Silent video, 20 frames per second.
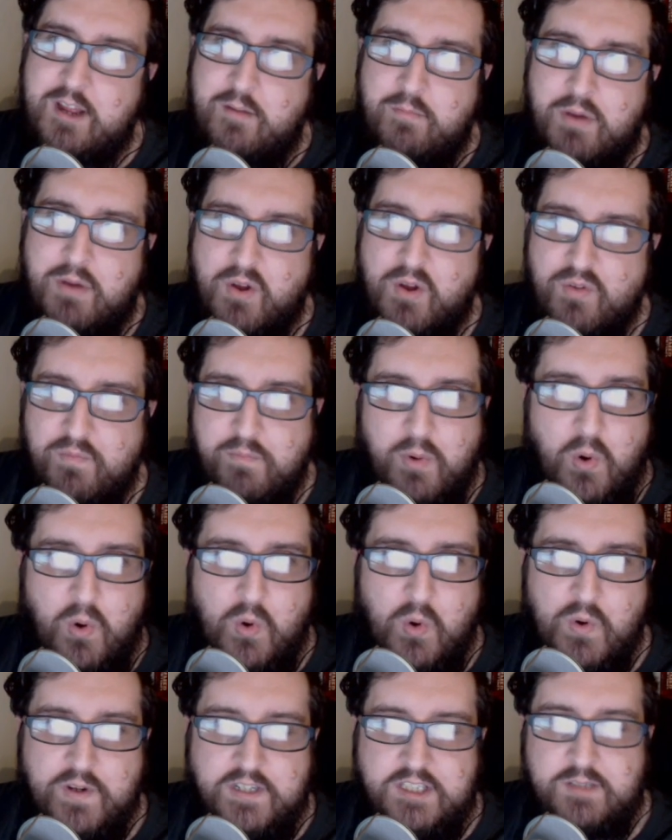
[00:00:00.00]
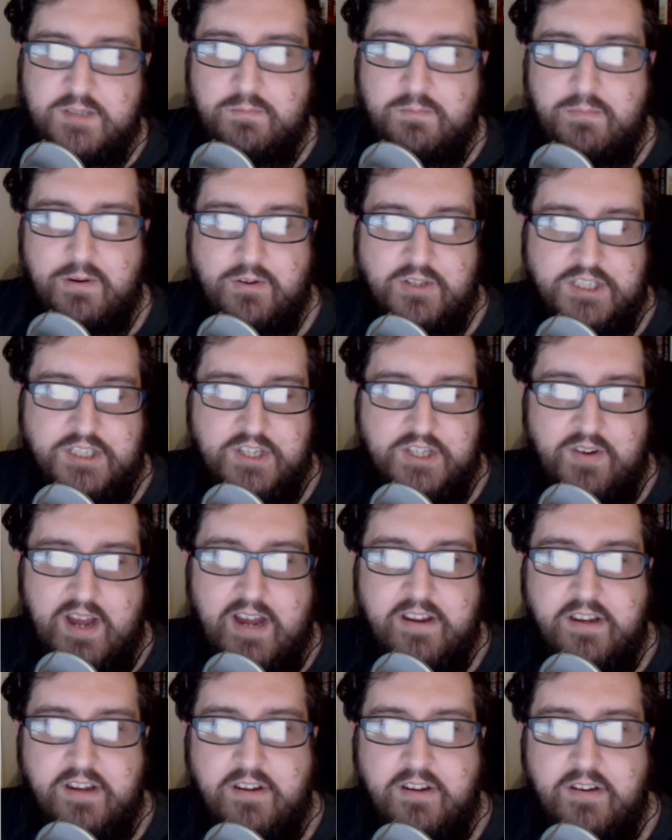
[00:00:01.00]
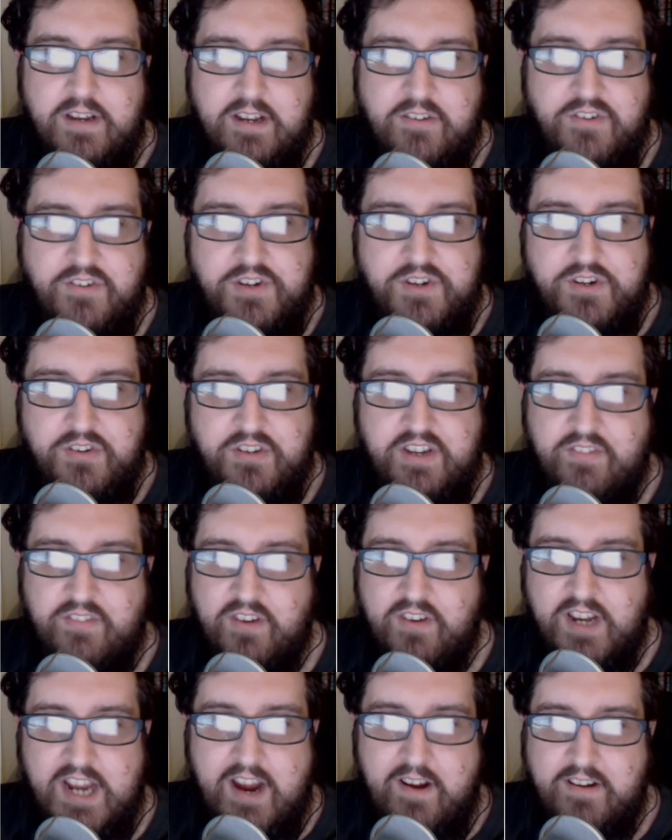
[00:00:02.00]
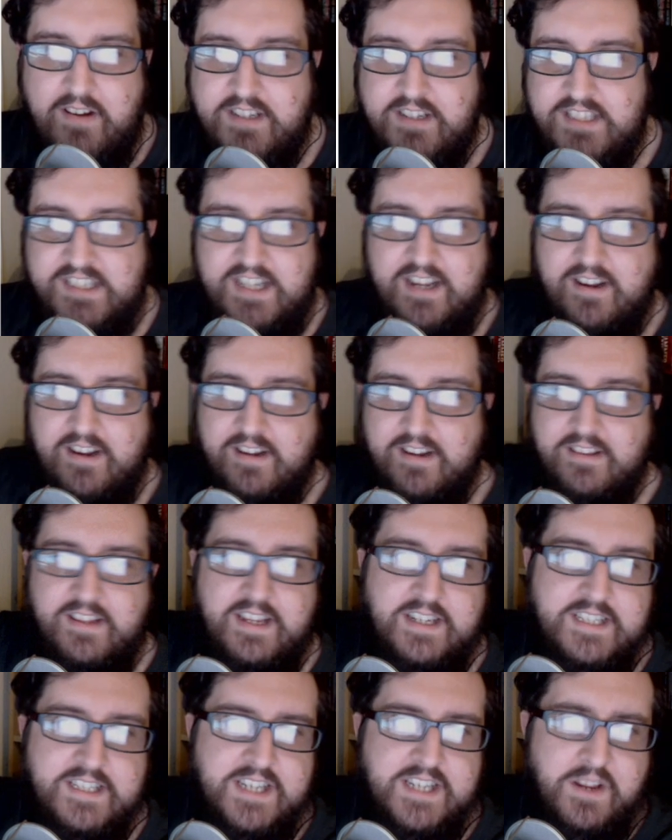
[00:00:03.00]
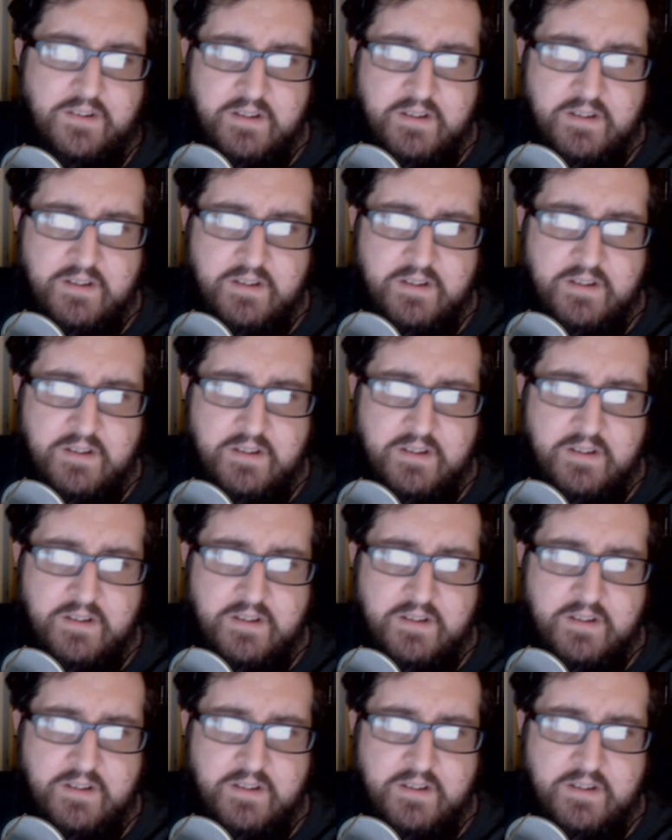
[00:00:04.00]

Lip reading: both boards, but also how you'd introduce different characters and that kind of thing. So